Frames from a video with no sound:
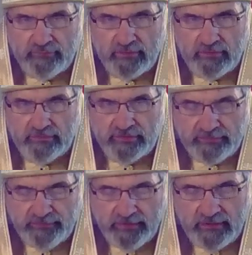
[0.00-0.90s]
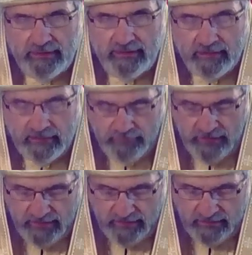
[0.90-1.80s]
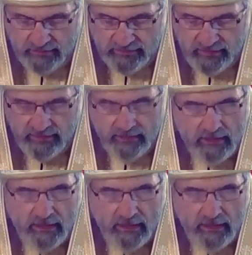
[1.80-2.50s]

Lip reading: of the Holy Spirit at Pentecost.